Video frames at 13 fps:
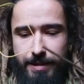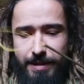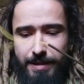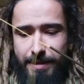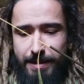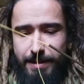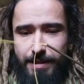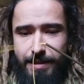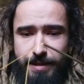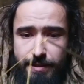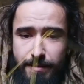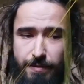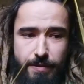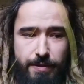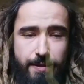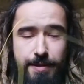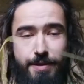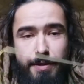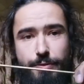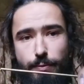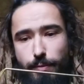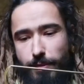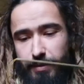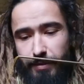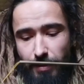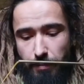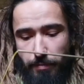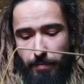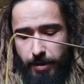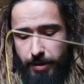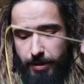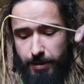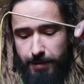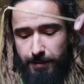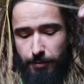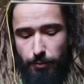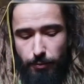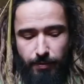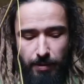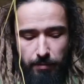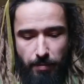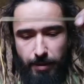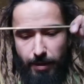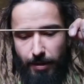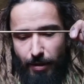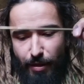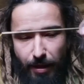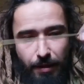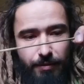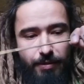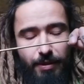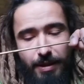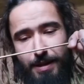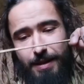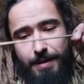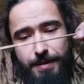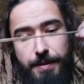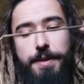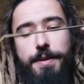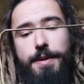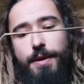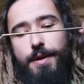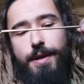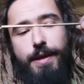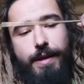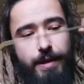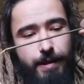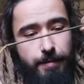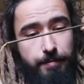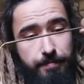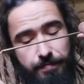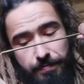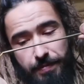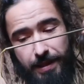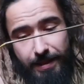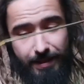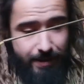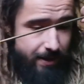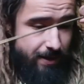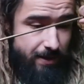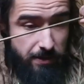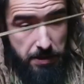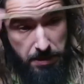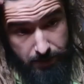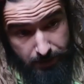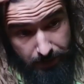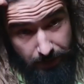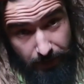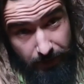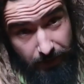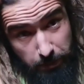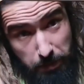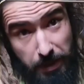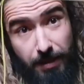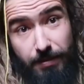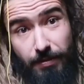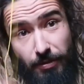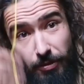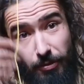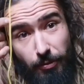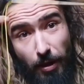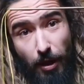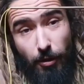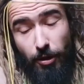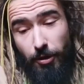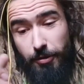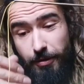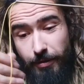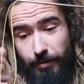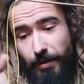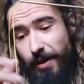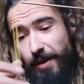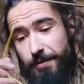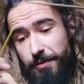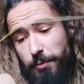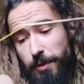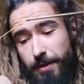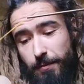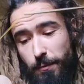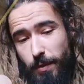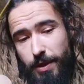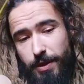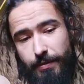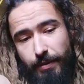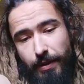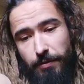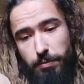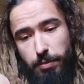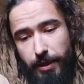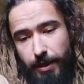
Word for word: do some do some little things. Um, speaks to how long this takes when one is explaining it all the way along.